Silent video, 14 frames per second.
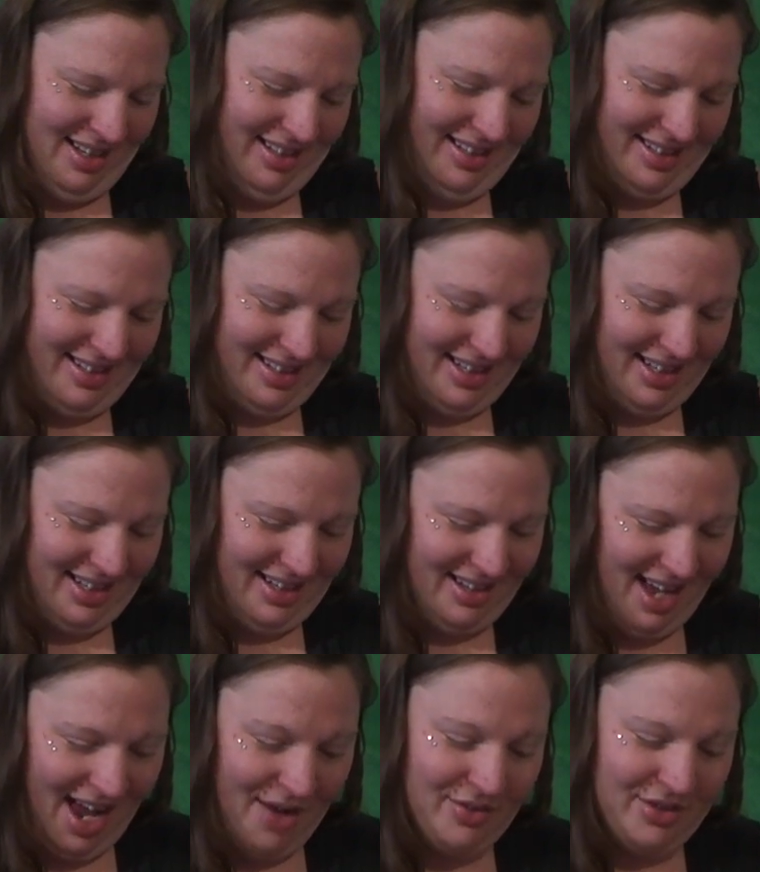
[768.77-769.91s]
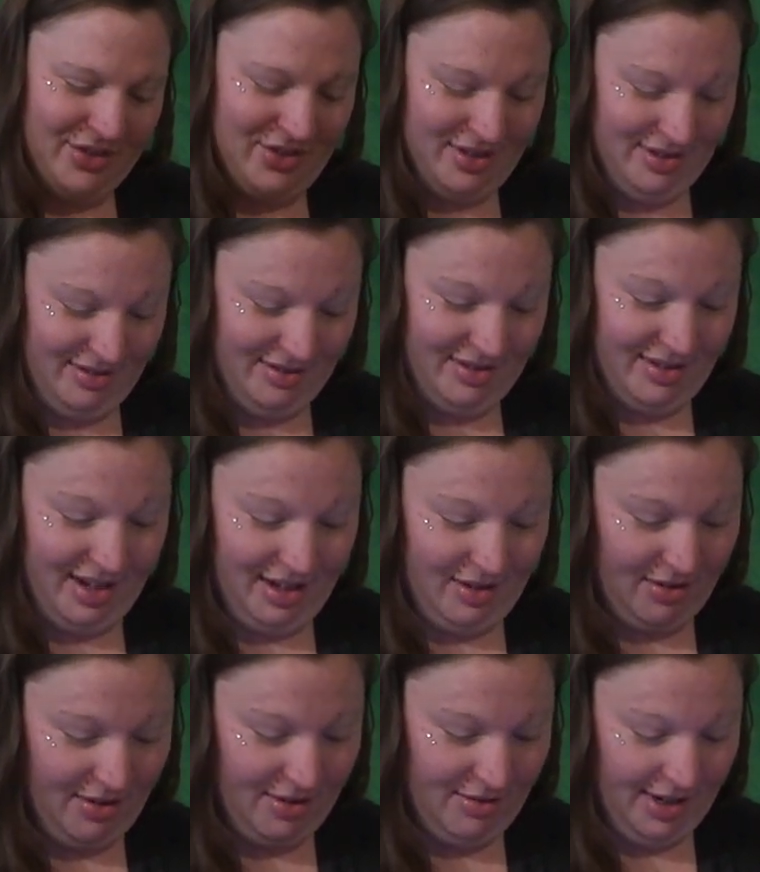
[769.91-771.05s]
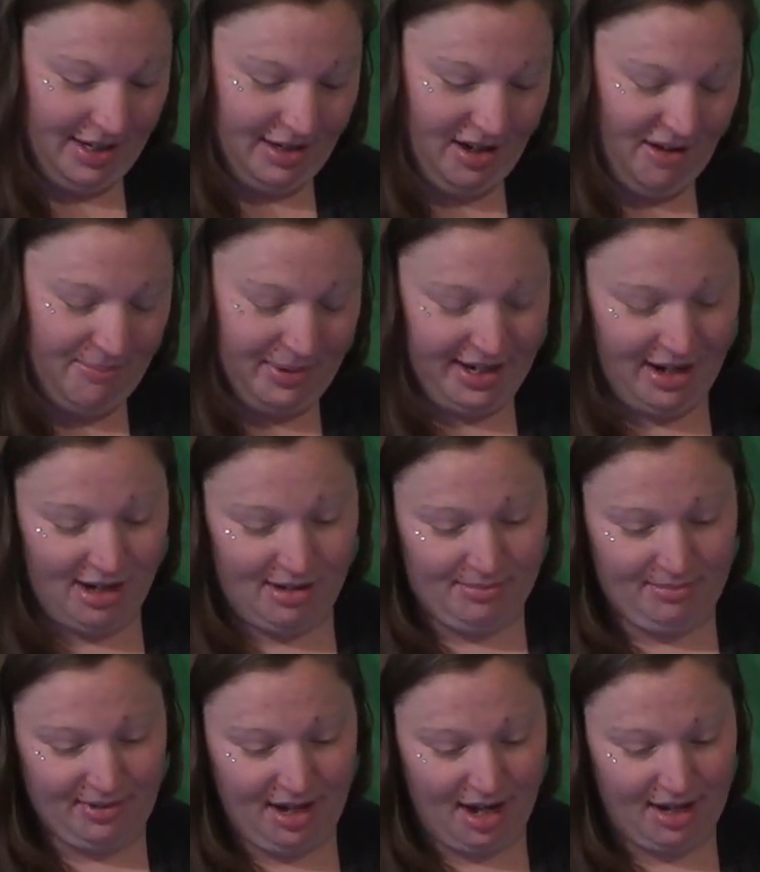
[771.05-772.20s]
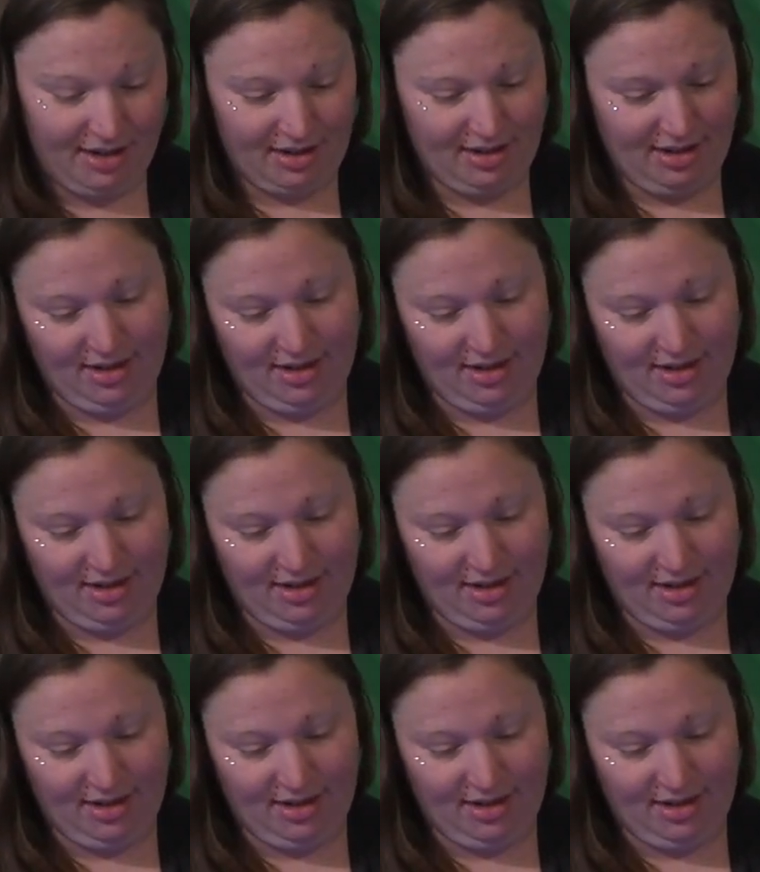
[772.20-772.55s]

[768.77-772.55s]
Let's see. I was gonna read it off, but now I've got